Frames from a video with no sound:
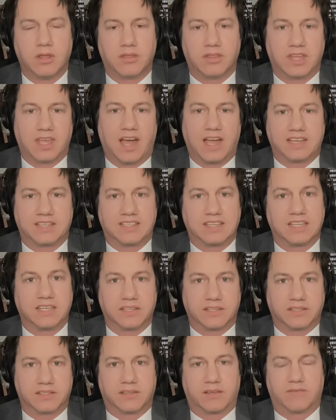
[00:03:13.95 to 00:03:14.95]
the
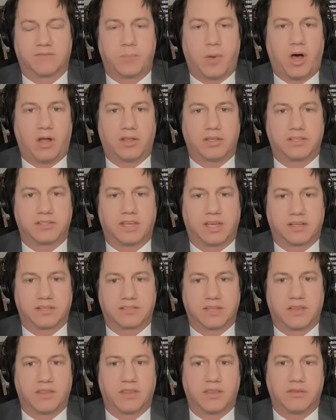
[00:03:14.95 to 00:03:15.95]
ideas of politics,
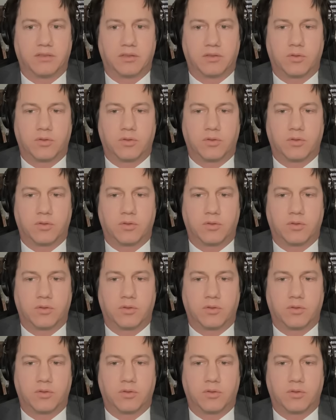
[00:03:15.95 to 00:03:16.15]
and